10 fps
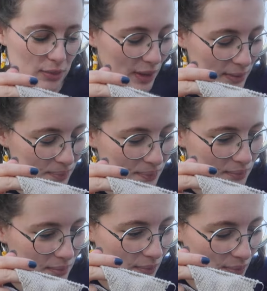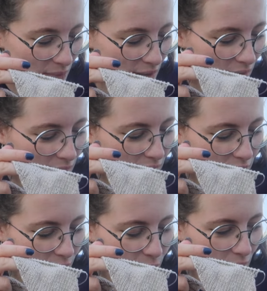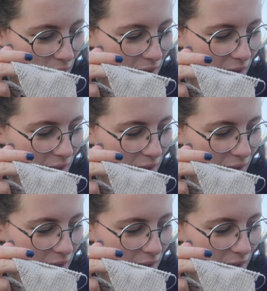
as well. Uh, so I